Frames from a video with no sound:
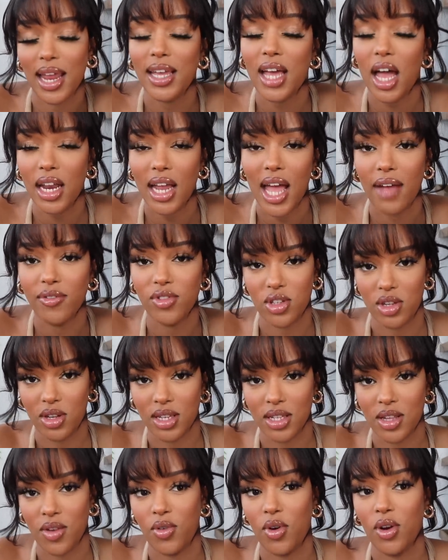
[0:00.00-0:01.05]
I kind of have to
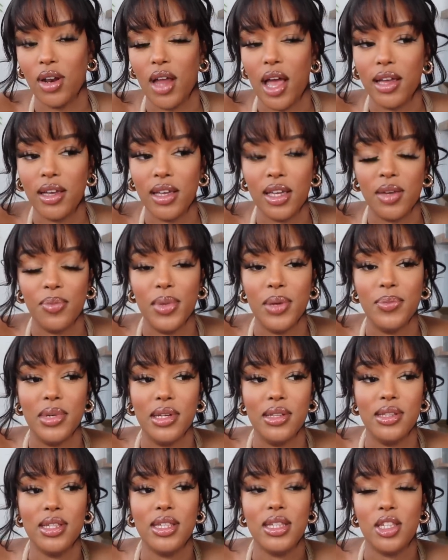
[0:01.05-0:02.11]
because I've got like commitments.